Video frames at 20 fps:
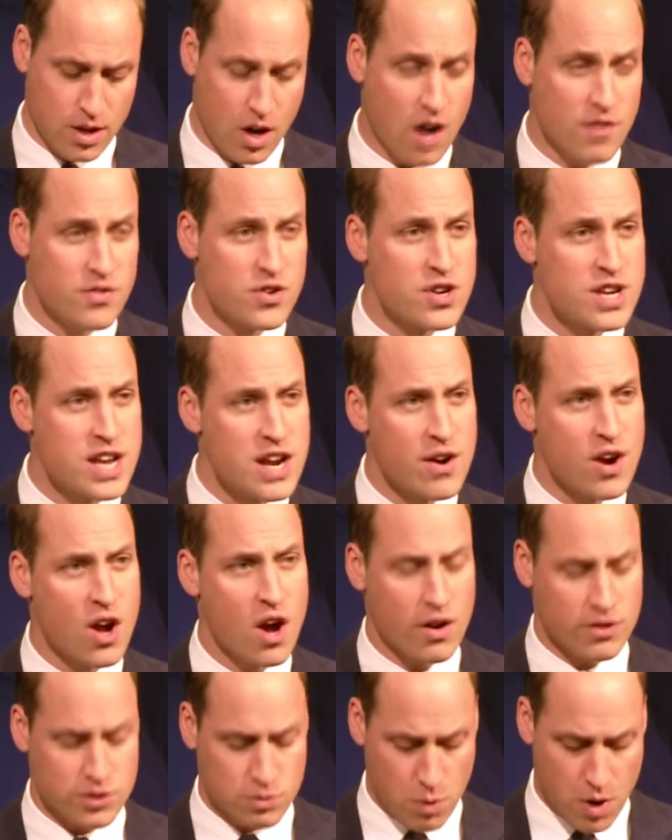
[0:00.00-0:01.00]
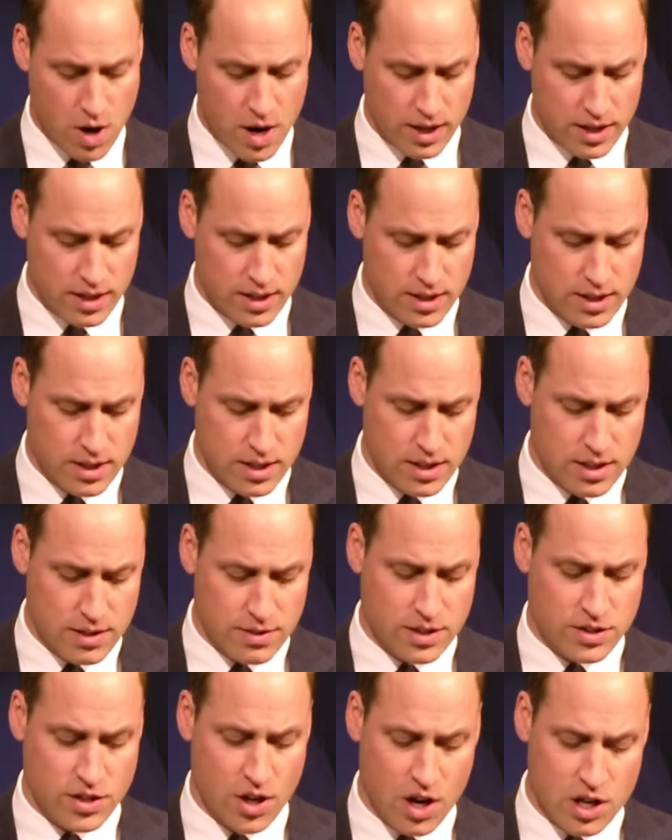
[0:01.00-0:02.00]
After a year and a half's work,
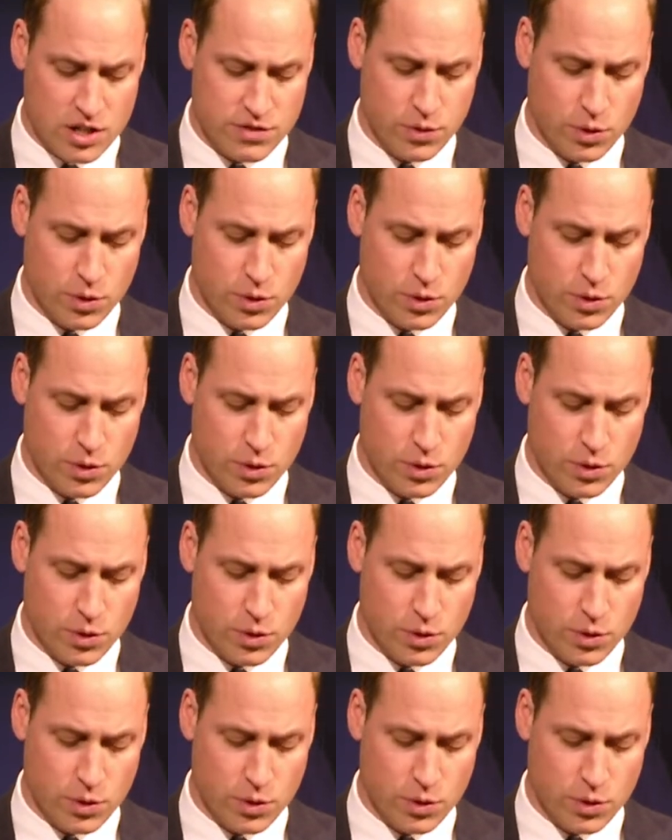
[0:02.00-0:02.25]
the task